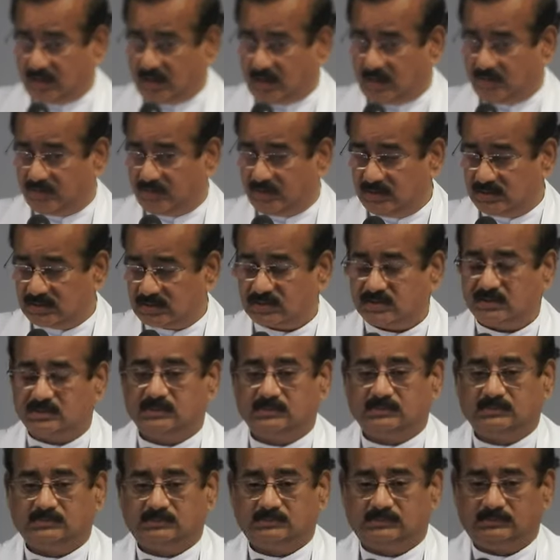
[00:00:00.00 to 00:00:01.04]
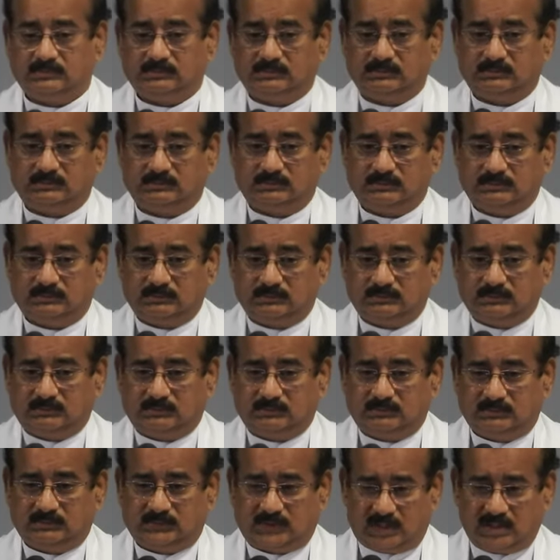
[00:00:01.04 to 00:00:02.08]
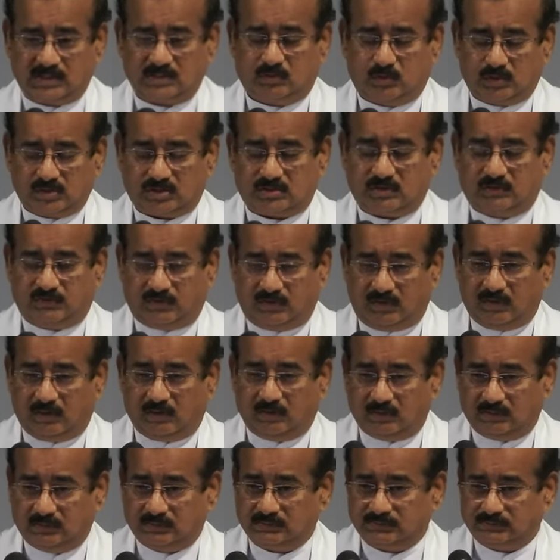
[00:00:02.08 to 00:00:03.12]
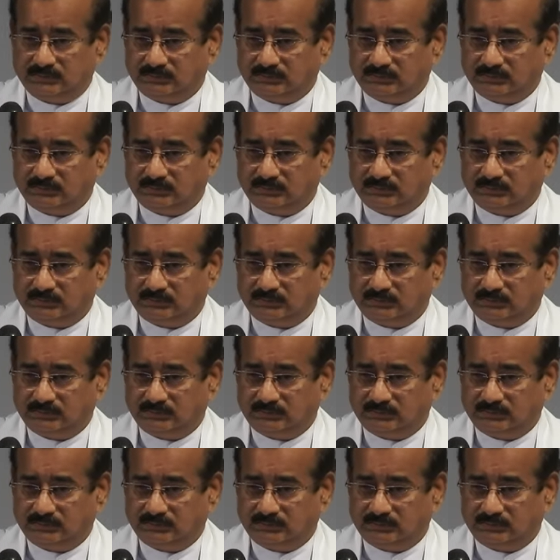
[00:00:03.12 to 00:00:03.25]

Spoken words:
Covenant. That is the worst of all.